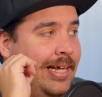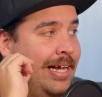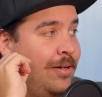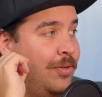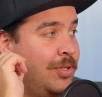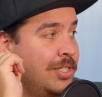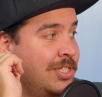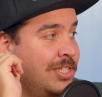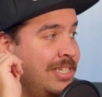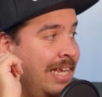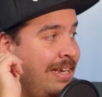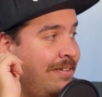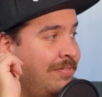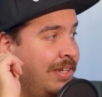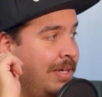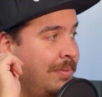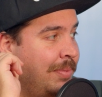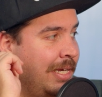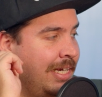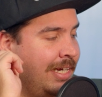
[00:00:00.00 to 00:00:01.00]
health and
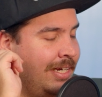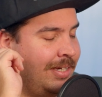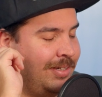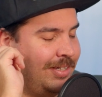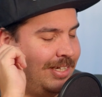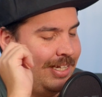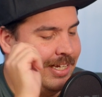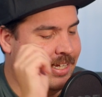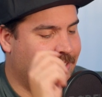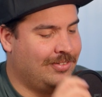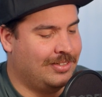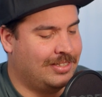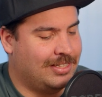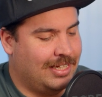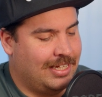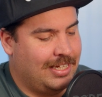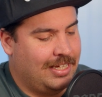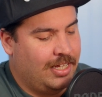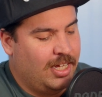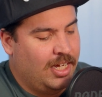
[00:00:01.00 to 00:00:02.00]
safety a bit
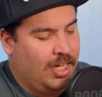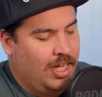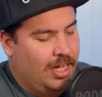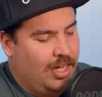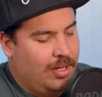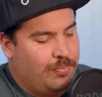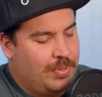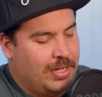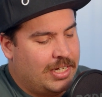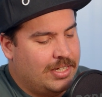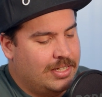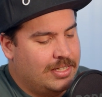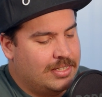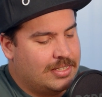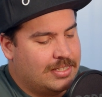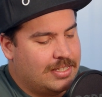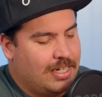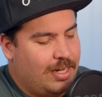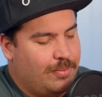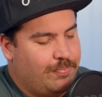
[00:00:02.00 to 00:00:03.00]
closely yeah.
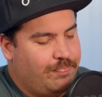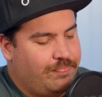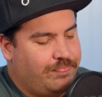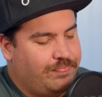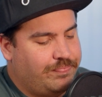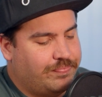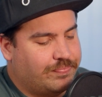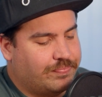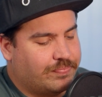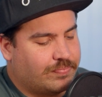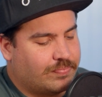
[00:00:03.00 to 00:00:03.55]
because um,